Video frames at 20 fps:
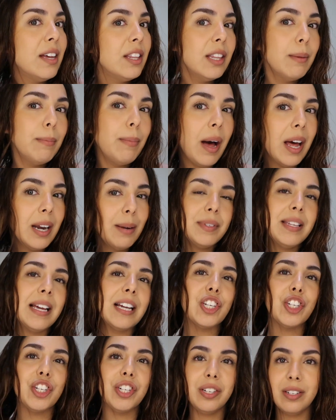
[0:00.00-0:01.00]
The bottom
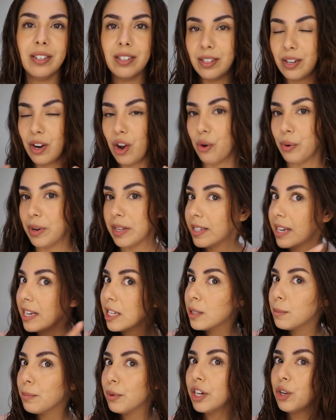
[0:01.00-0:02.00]
section always
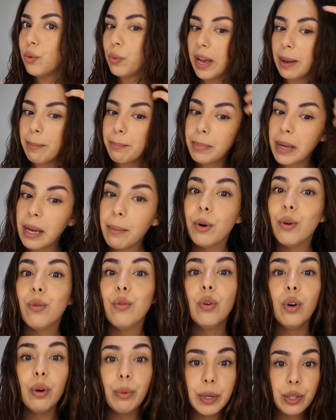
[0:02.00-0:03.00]
stays pretty wet, but
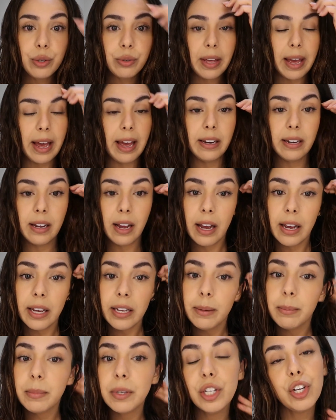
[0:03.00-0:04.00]
before we do that, I
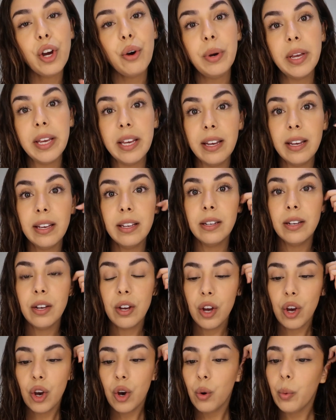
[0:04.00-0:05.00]
am gonna go in
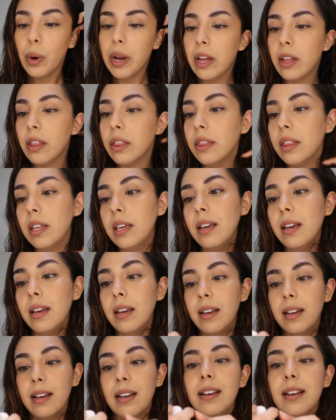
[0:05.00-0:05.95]
with the